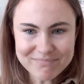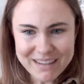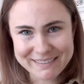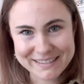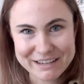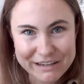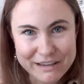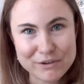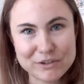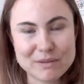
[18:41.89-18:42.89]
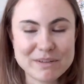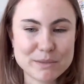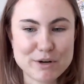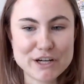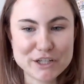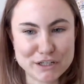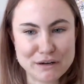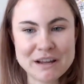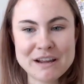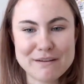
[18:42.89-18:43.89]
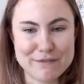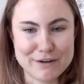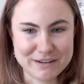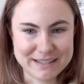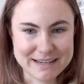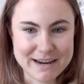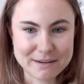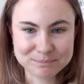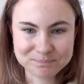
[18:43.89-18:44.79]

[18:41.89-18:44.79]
And this could give you some inspiration for your design.